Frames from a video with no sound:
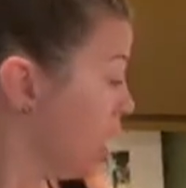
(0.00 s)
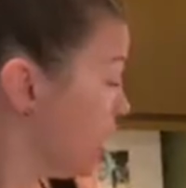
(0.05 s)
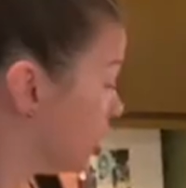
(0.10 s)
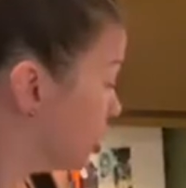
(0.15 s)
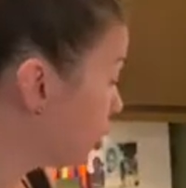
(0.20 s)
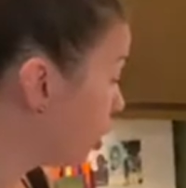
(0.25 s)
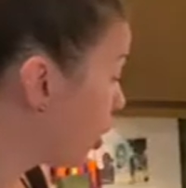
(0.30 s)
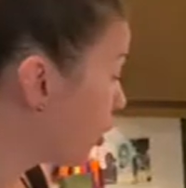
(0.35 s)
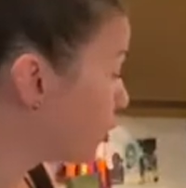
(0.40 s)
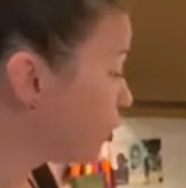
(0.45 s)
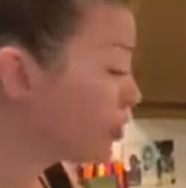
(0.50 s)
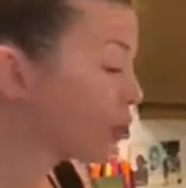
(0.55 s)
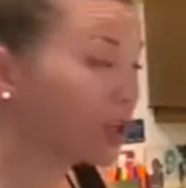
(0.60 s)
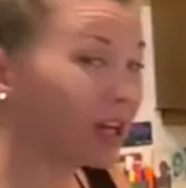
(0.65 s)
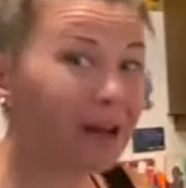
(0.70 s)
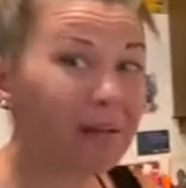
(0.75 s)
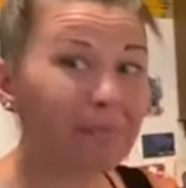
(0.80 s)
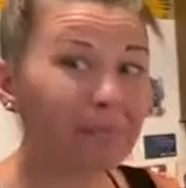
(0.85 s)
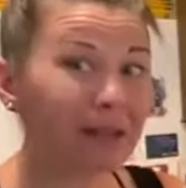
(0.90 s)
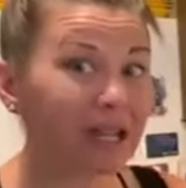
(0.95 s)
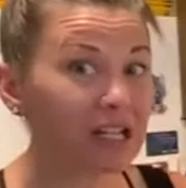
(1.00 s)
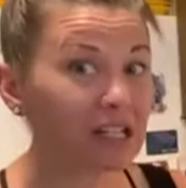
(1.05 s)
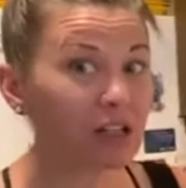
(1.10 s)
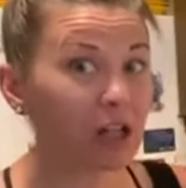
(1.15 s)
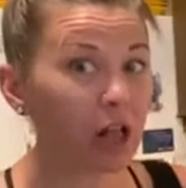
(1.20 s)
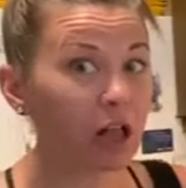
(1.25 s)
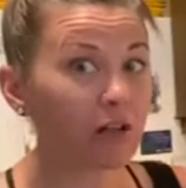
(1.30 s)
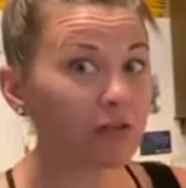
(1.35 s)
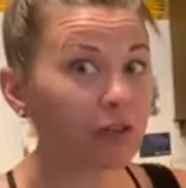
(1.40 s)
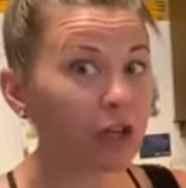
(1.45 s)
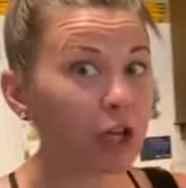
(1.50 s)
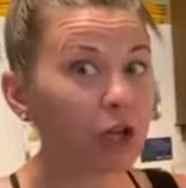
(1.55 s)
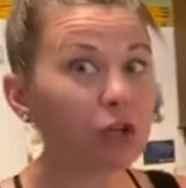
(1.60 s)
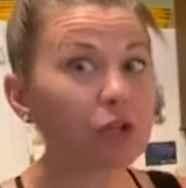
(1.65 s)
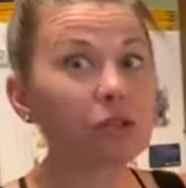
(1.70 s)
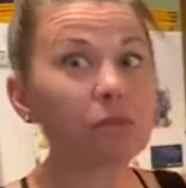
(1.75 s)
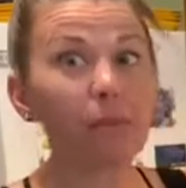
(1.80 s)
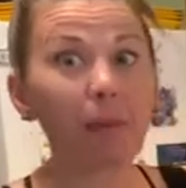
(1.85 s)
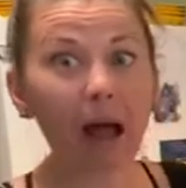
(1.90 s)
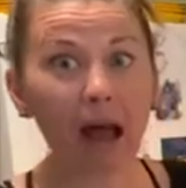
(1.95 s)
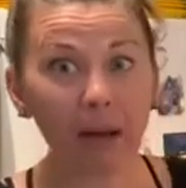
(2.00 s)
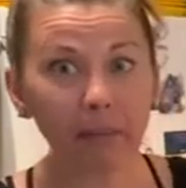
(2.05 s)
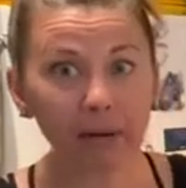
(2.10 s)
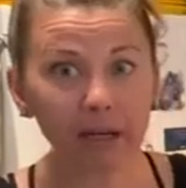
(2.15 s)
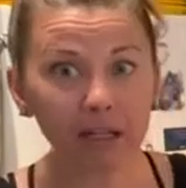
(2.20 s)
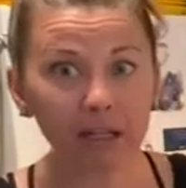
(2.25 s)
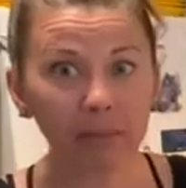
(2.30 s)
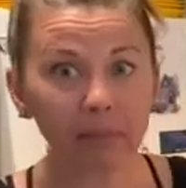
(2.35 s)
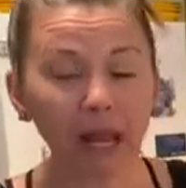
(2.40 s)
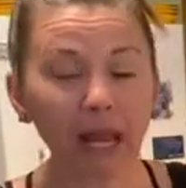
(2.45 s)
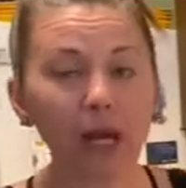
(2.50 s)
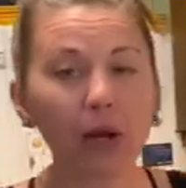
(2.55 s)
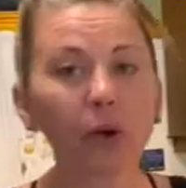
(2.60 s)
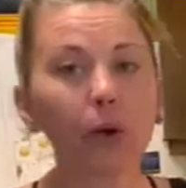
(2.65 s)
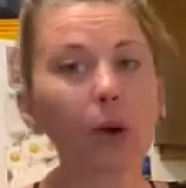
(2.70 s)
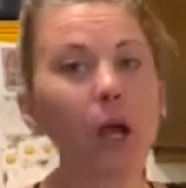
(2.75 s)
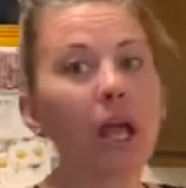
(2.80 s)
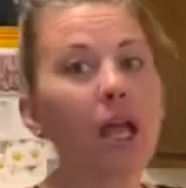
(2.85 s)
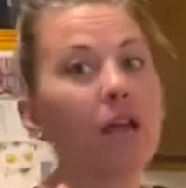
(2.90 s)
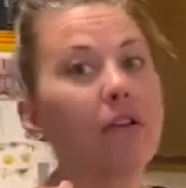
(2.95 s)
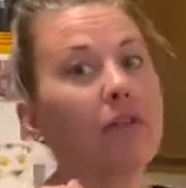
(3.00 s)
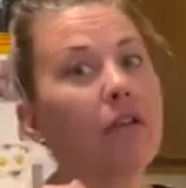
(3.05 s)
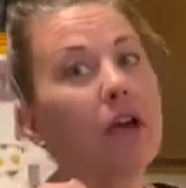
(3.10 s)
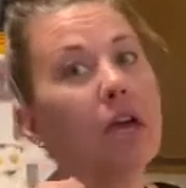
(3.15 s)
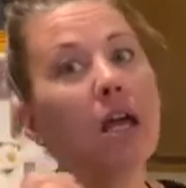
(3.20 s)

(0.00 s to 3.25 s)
So you're gonna mix all of those, pop it in the microwave